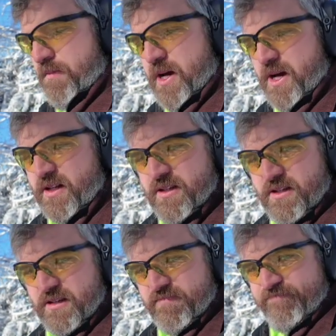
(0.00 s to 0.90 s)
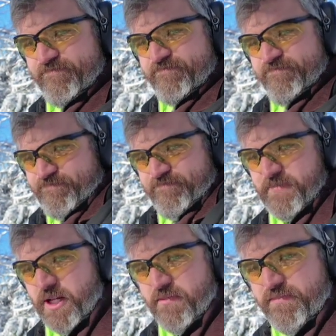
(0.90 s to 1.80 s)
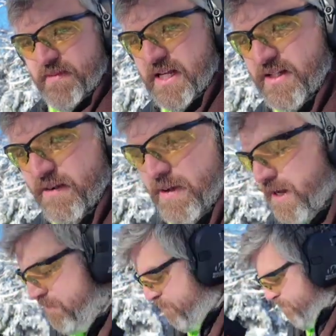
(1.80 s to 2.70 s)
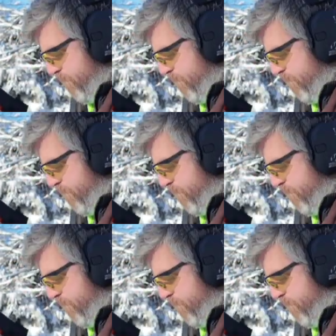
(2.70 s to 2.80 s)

bucks. So that's not bad.